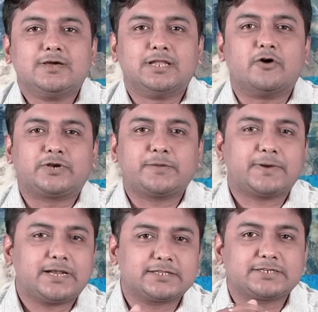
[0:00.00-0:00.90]
Now
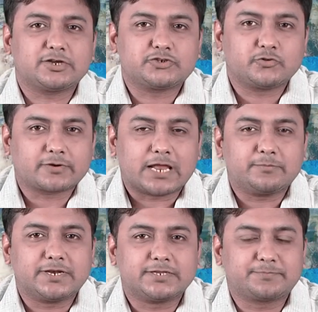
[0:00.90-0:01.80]
dependency ratio can
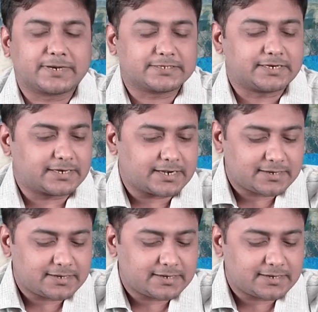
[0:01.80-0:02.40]
be represented